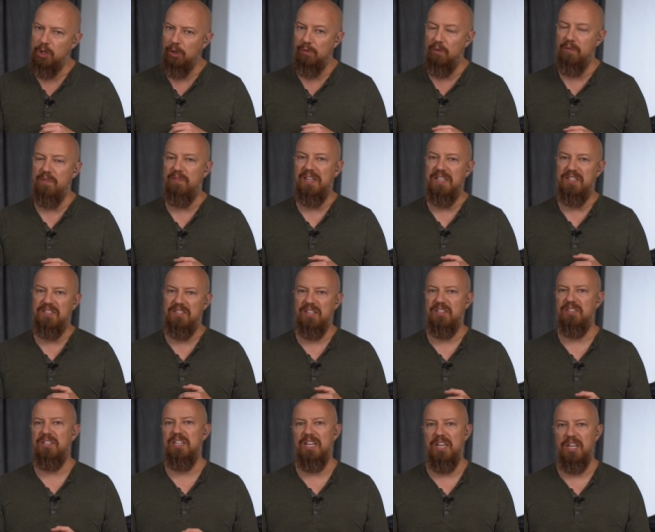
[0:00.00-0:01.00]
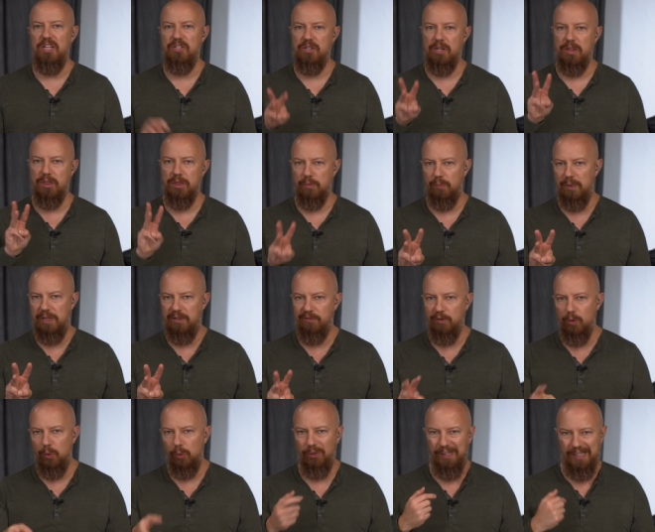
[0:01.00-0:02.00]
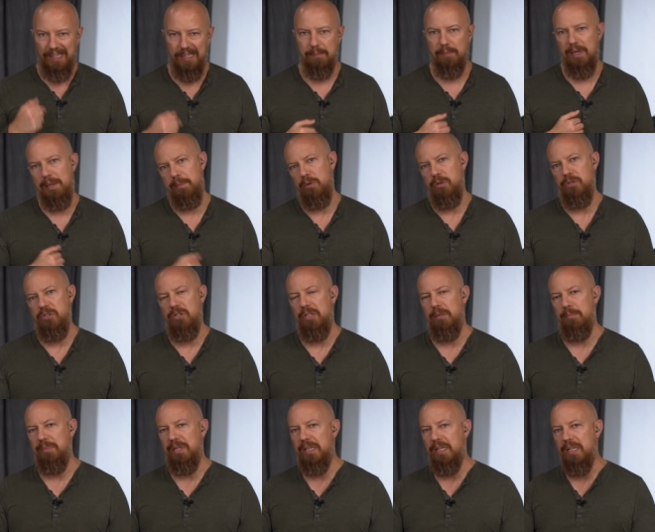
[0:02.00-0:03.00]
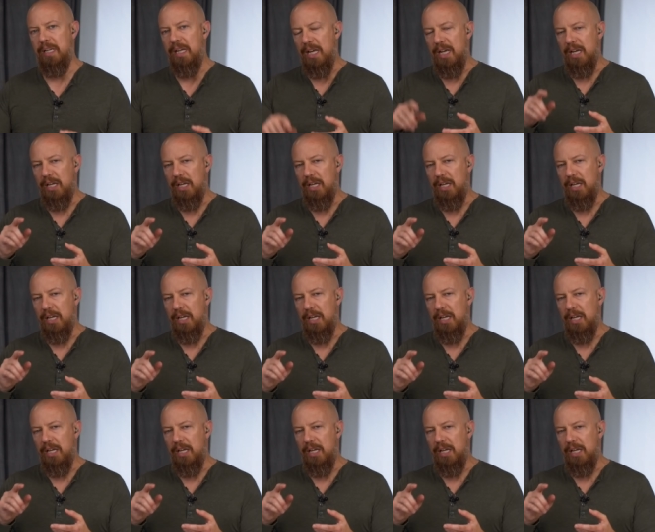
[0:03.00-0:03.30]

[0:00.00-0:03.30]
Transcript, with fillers: over V60 is threefold in my personal opinion.